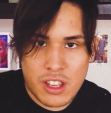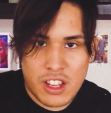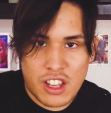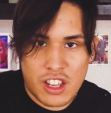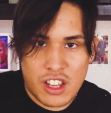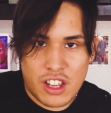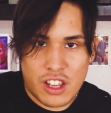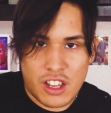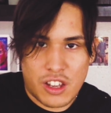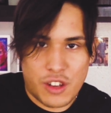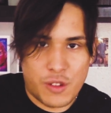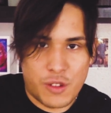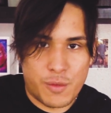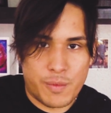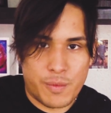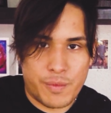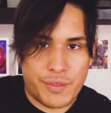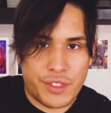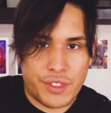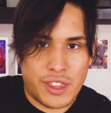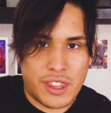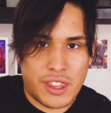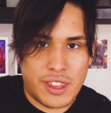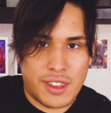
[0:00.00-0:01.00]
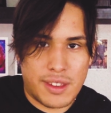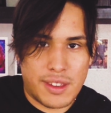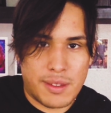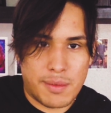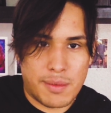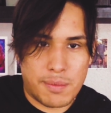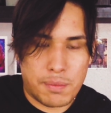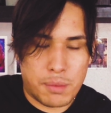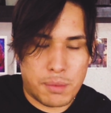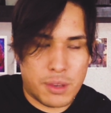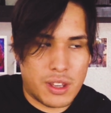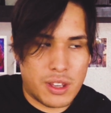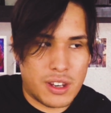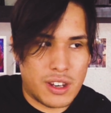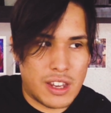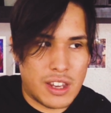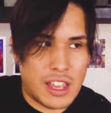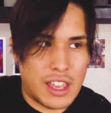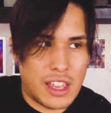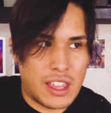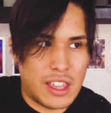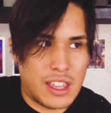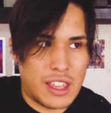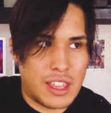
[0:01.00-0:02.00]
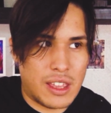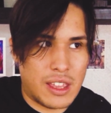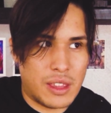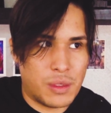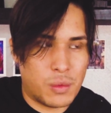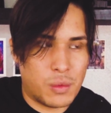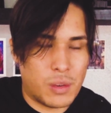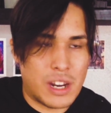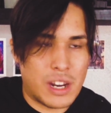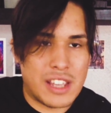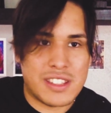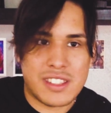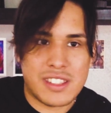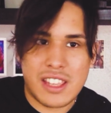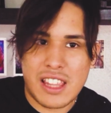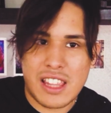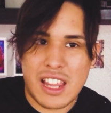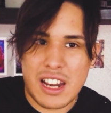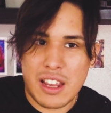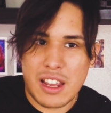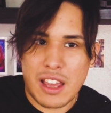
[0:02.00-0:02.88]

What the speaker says: But when I say that,